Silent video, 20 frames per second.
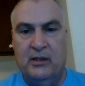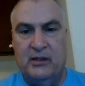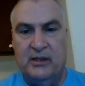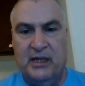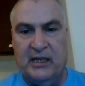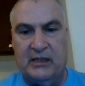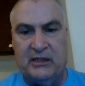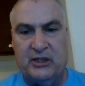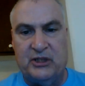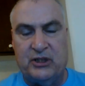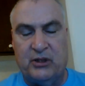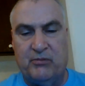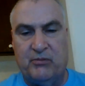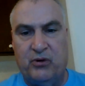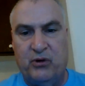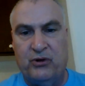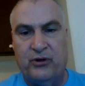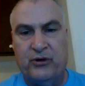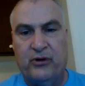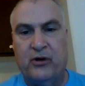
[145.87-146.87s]
not to
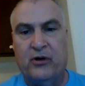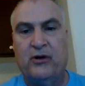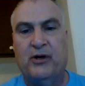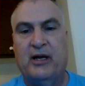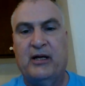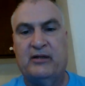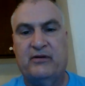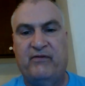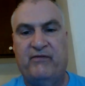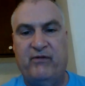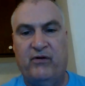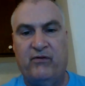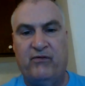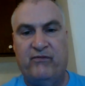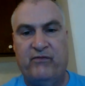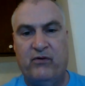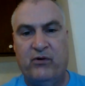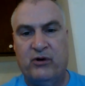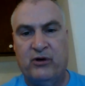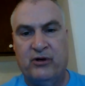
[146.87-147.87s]
support her, not to vote
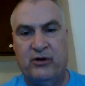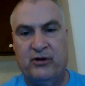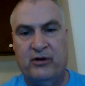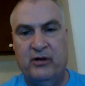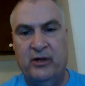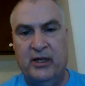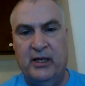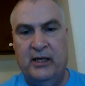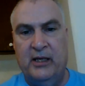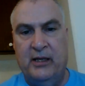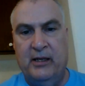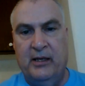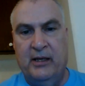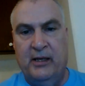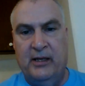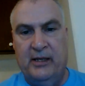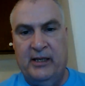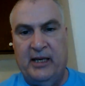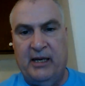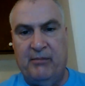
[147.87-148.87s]
for her,
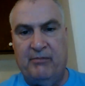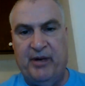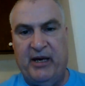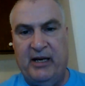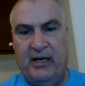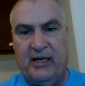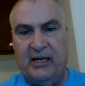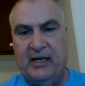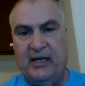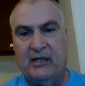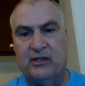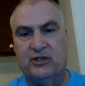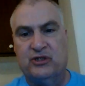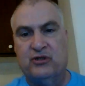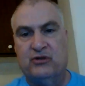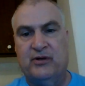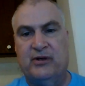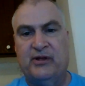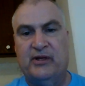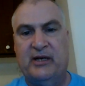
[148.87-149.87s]
campaign against
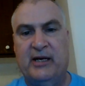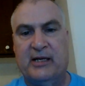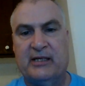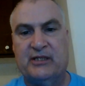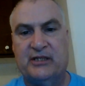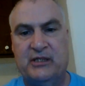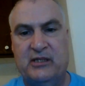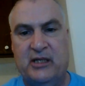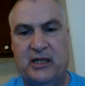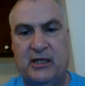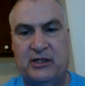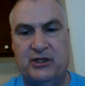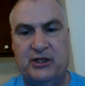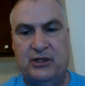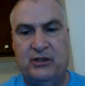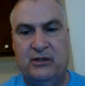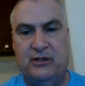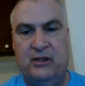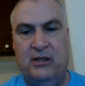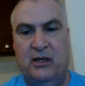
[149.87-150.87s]
her on the next
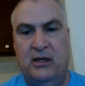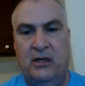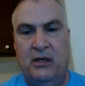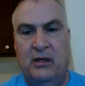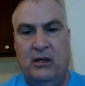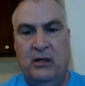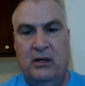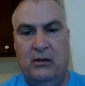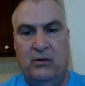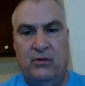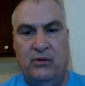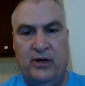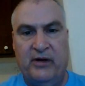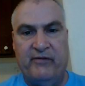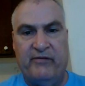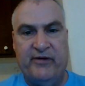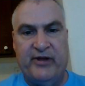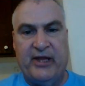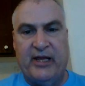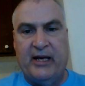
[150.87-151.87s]
election,
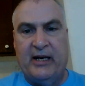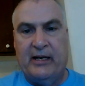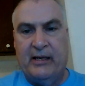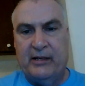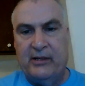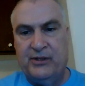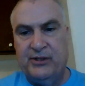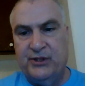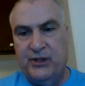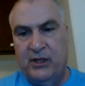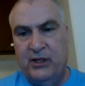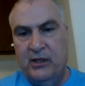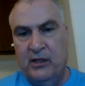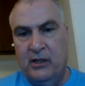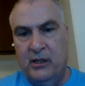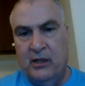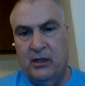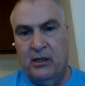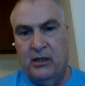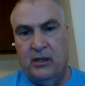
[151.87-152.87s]
whenever that is.
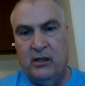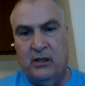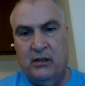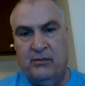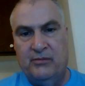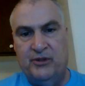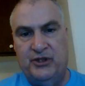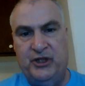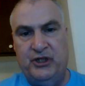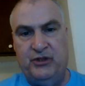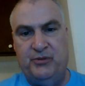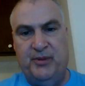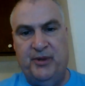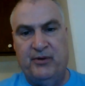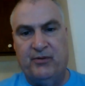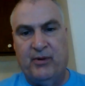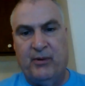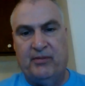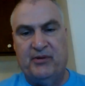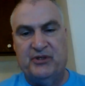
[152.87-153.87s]
She's been
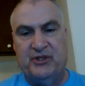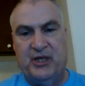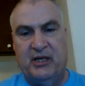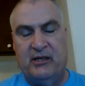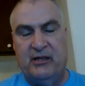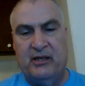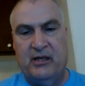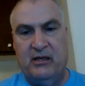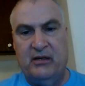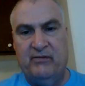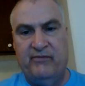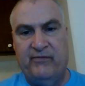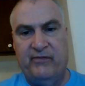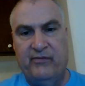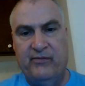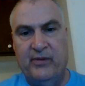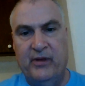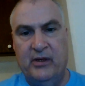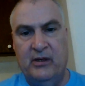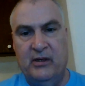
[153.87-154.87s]
a representative
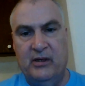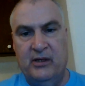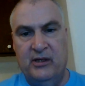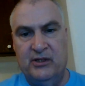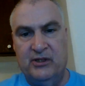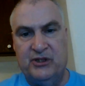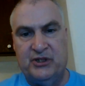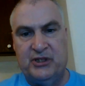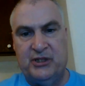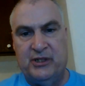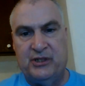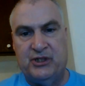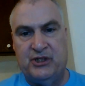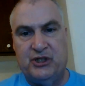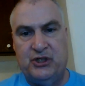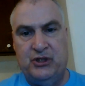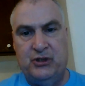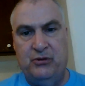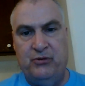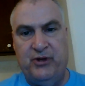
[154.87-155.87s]

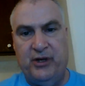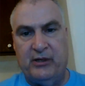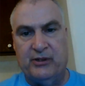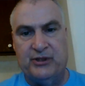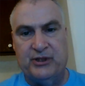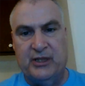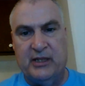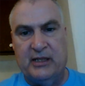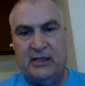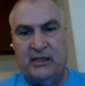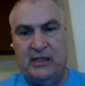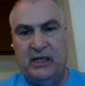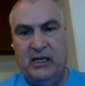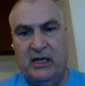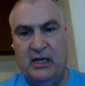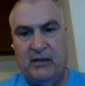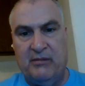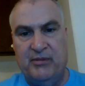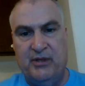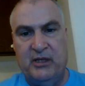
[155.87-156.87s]
since
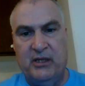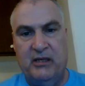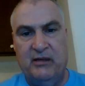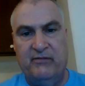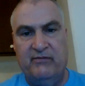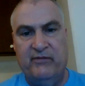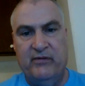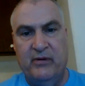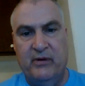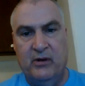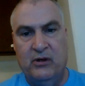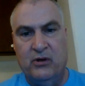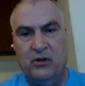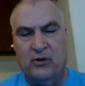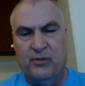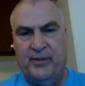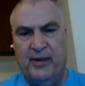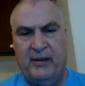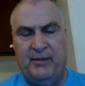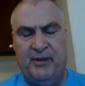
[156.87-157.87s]
2019, I believe, or
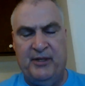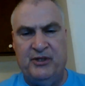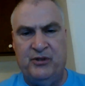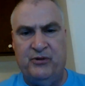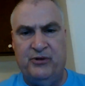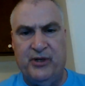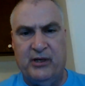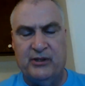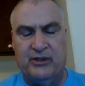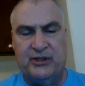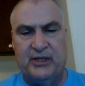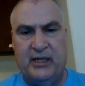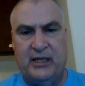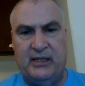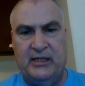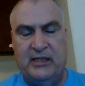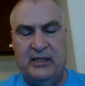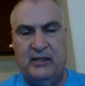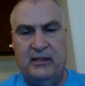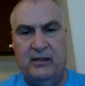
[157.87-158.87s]
maybe
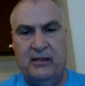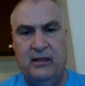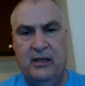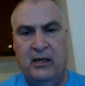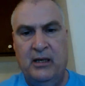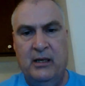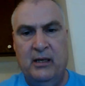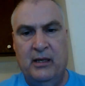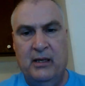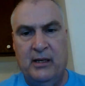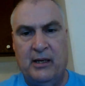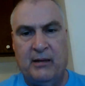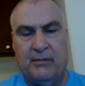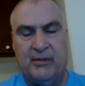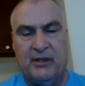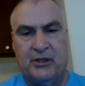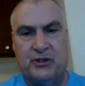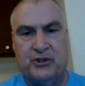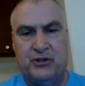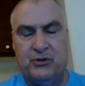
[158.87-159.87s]
2018. I'm
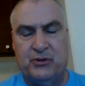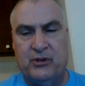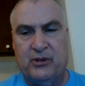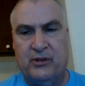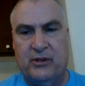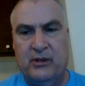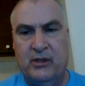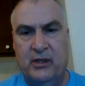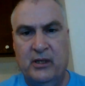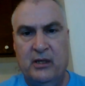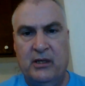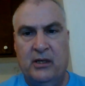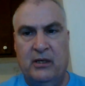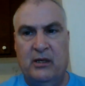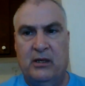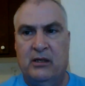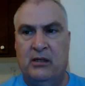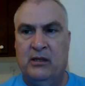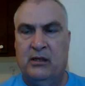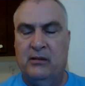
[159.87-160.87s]
not sure.
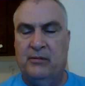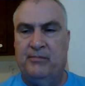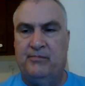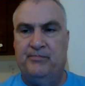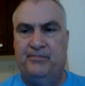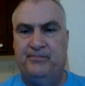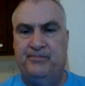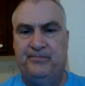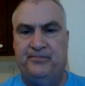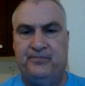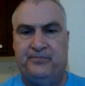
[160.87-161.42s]
Tlaib